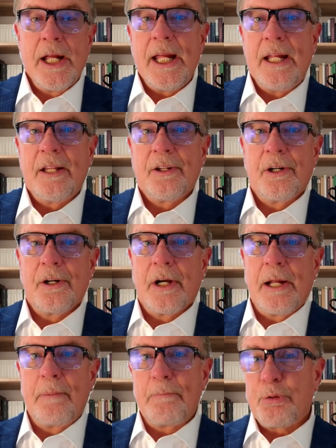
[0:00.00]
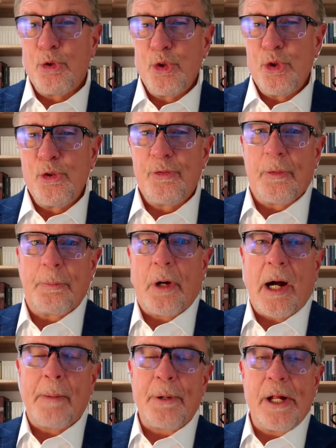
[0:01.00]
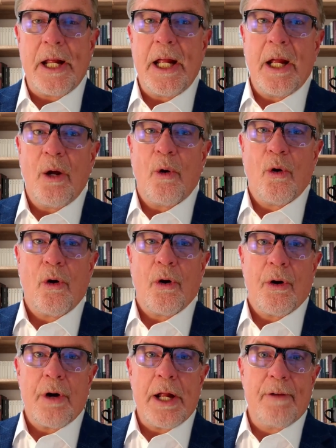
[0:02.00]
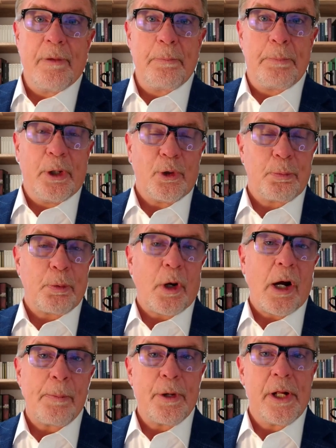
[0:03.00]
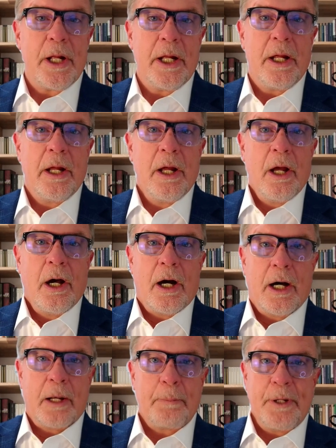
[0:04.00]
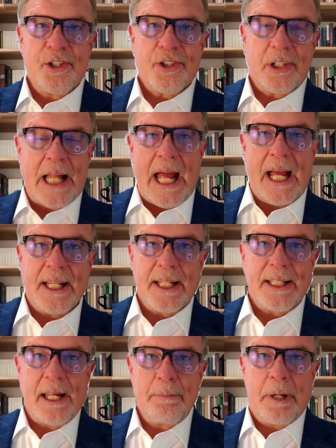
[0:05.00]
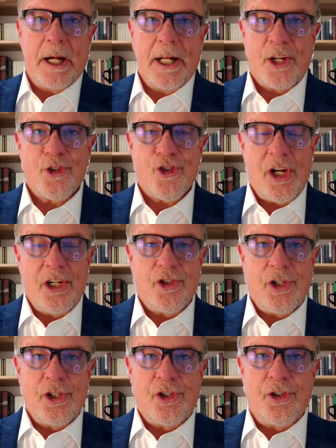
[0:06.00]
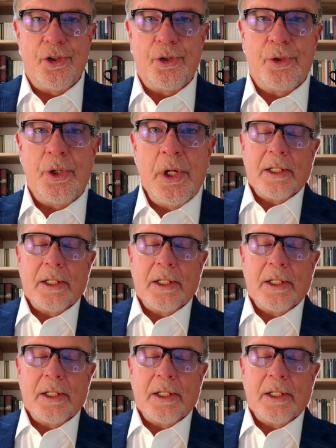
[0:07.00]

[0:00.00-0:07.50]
either improve a property or even build property on a piece of land that they might exchange into.